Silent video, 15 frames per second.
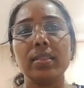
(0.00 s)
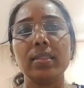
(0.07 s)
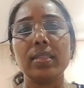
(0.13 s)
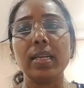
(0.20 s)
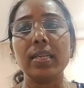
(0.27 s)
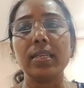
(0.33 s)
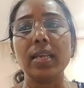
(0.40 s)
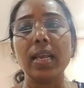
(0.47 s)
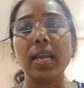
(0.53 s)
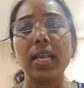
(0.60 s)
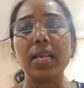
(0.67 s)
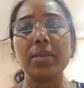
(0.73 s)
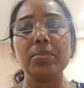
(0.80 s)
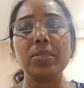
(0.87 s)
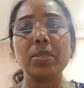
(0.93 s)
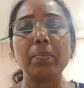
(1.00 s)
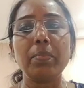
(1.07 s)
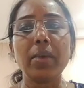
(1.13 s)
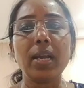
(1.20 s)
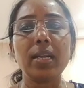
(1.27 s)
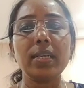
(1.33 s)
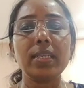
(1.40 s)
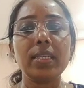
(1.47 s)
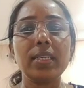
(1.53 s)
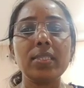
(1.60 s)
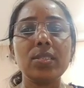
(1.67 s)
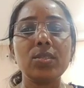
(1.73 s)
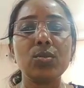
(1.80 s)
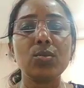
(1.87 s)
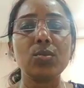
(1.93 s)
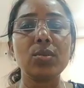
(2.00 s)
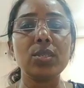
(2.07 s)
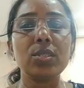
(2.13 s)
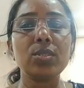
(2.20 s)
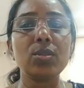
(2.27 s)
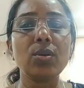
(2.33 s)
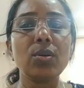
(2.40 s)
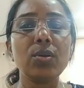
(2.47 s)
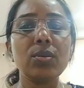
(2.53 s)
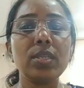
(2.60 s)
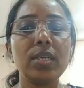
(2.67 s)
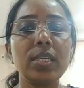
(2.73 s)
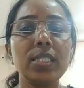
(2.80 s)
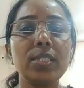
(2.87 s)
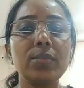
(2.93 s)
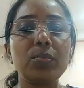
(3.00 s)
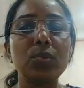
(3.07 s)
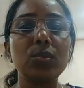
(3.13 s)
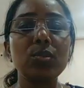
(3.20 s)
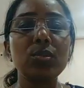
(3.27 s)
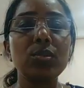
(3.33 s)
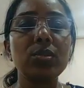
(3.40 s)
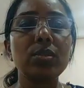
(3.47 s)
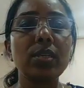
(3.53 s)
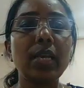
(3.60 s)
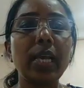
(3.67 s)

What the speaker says: that helps the parties to resolve the disputes